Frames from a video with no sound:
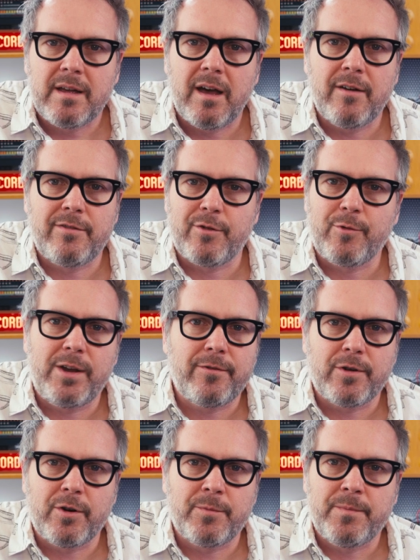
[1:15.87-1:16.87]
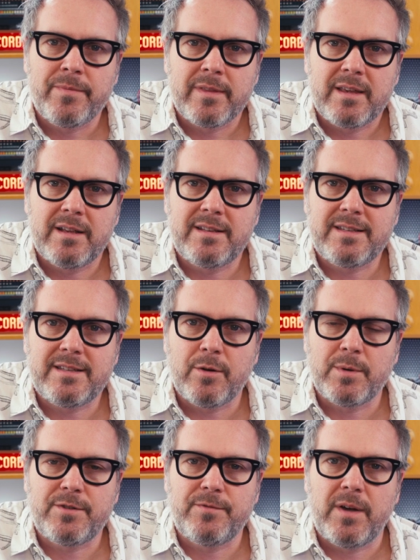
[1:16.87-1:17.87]
of the reverb. It's so
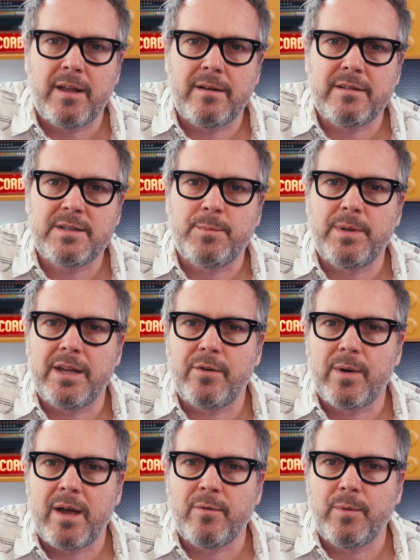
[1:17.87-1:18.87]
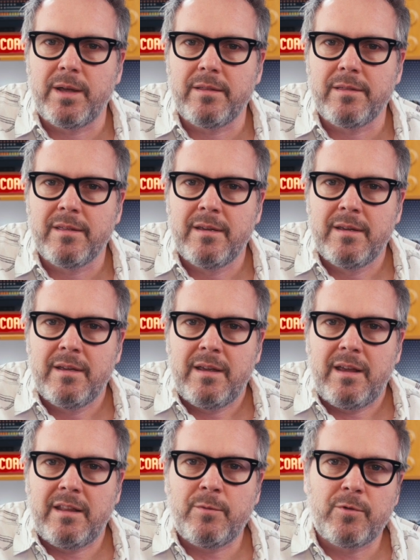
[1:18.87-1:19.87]
much fun to play around with.
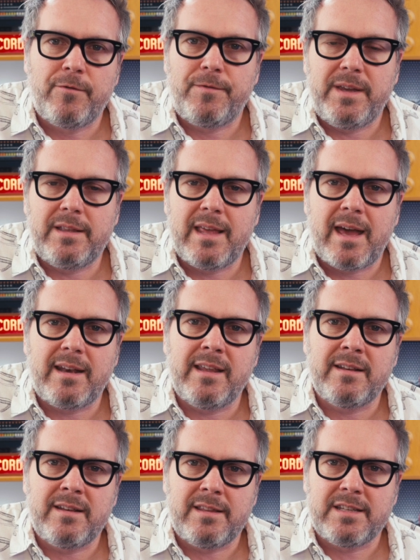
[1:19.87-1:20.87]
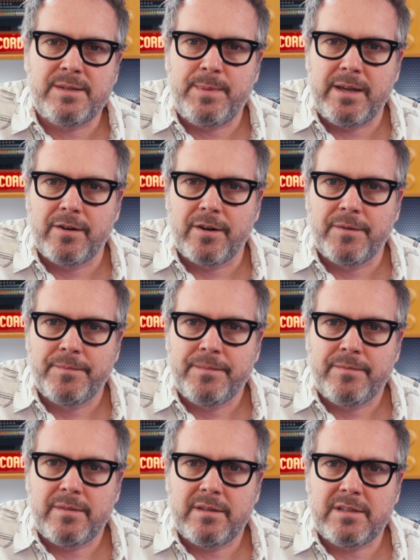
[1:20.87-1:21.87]
And then we'll feed that into the speaker.
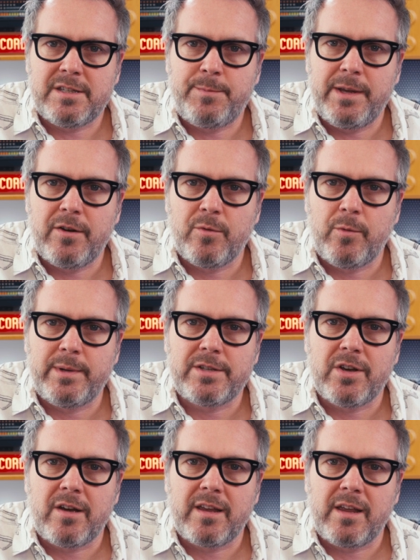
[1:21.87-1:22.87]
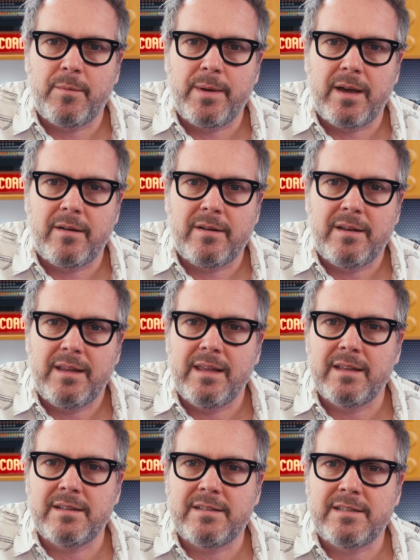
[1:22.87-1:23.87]
The speaker we'll be talking about
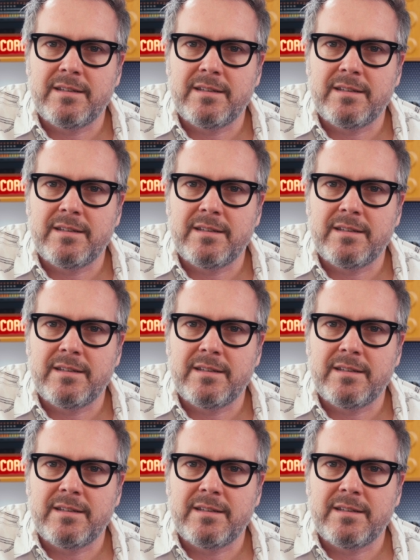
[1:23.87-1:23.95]
is